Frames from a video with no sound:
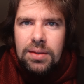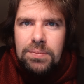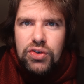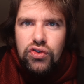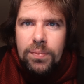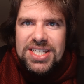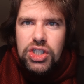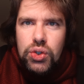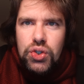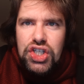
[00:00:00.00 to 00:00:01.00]
But from a
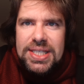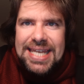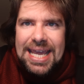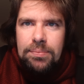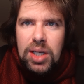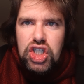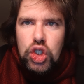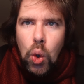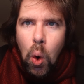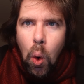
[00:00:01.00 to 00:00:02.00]
certain
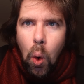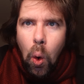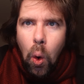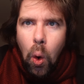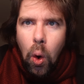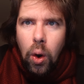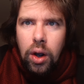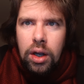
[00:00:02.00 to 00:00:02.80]
nameless awe